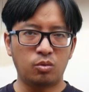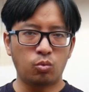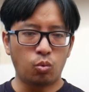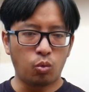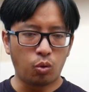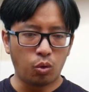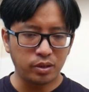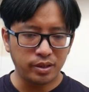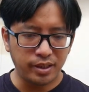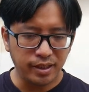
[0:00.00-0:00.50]

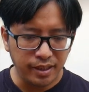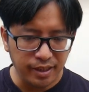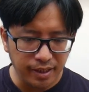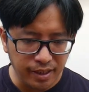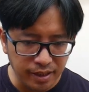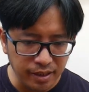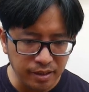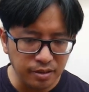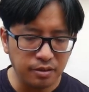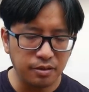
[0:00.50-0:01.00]
walked
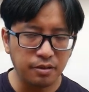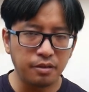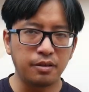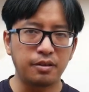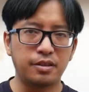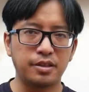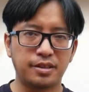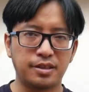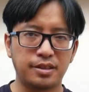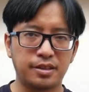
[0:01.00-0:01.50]
into
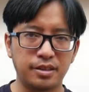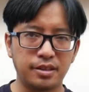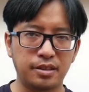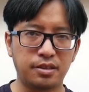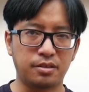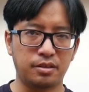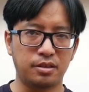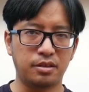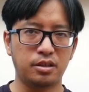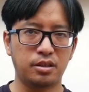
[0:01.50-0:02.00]
this
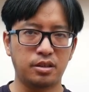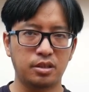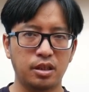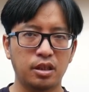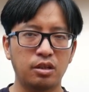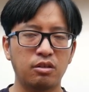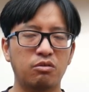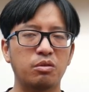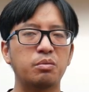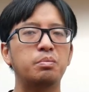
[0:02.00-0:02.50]
distance
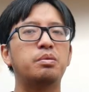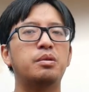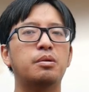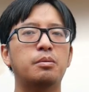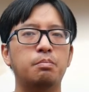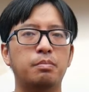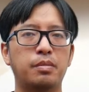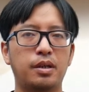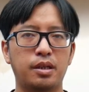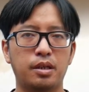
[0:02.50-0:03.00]
would be
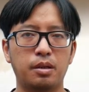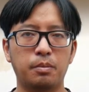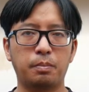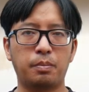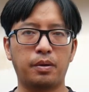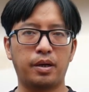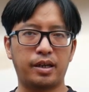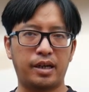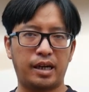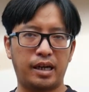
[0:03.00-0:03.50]
met
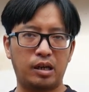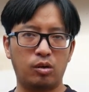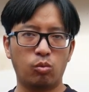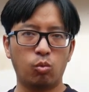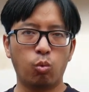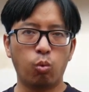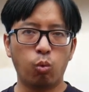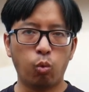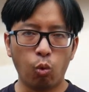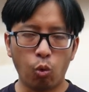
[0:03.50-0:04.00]
by a
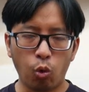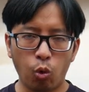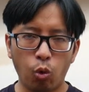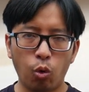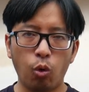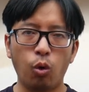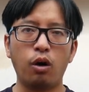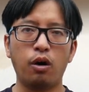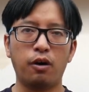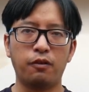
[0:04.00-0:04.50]

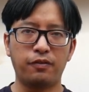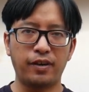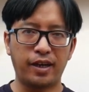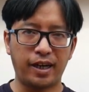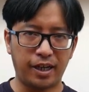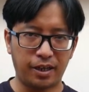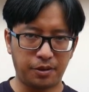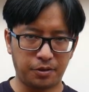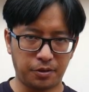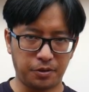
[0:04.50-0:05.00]
wall of
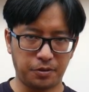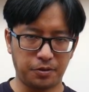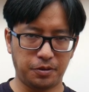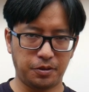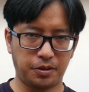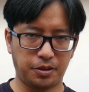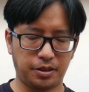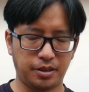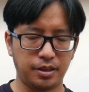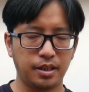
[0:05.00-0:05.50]

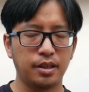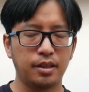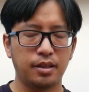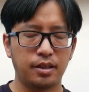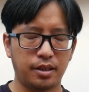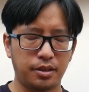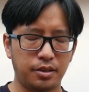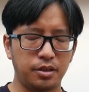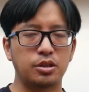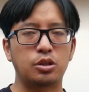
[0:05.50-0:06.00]
arrows.
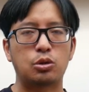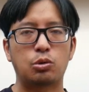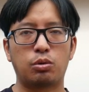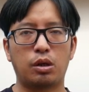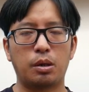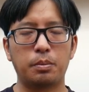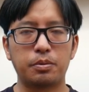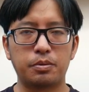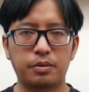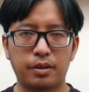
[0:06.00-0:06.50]
And this
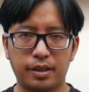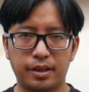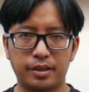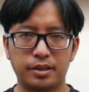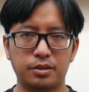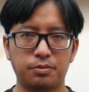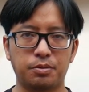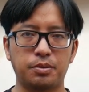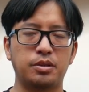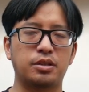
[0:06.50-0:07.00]

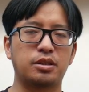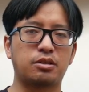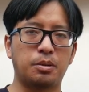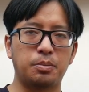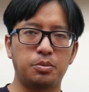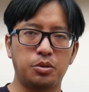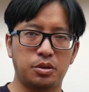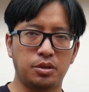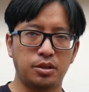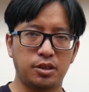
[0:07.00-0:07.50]
corroborates with
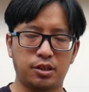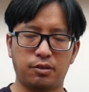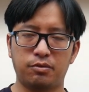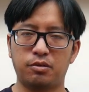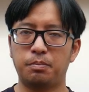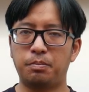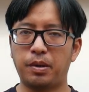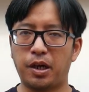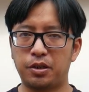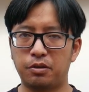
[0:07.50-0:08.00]
descriptions of
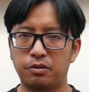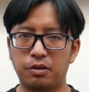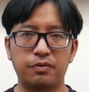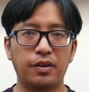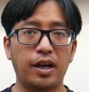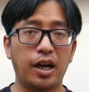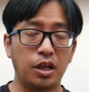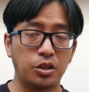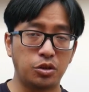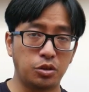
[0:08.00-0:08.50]
the Battle of
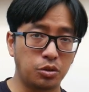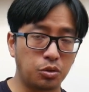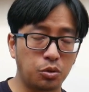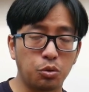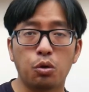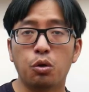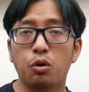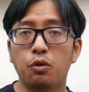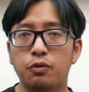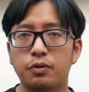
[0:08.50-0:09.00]

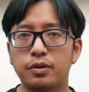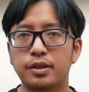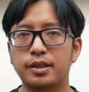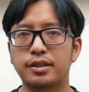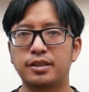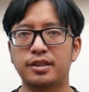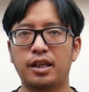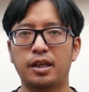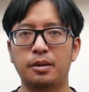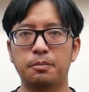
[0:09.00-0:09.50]
Agincourt, for
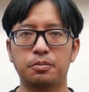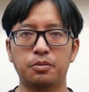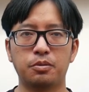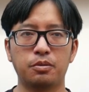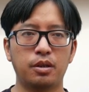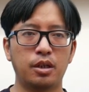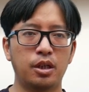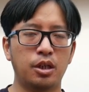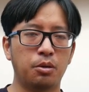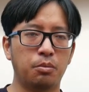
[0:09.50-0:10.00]

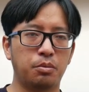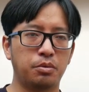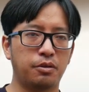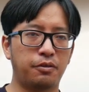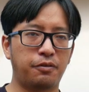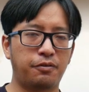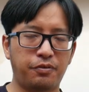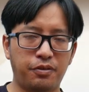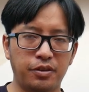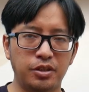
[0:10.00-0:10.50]
example, where the
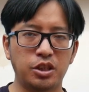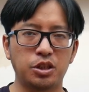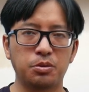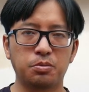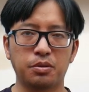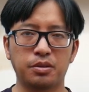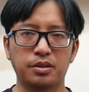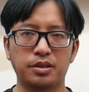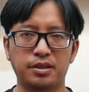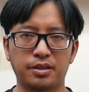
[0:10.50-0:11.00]
French
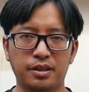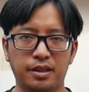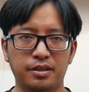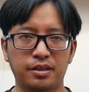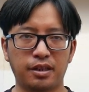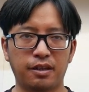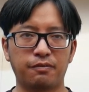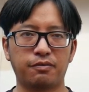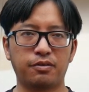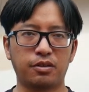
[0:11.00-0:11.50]
were said
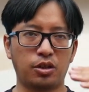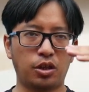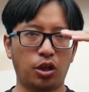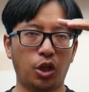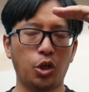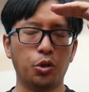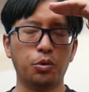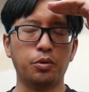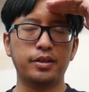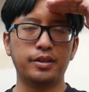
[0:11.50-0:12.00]
to have
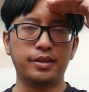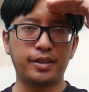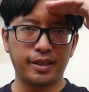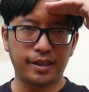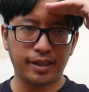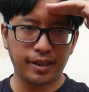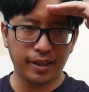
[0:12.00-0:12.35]
lowered their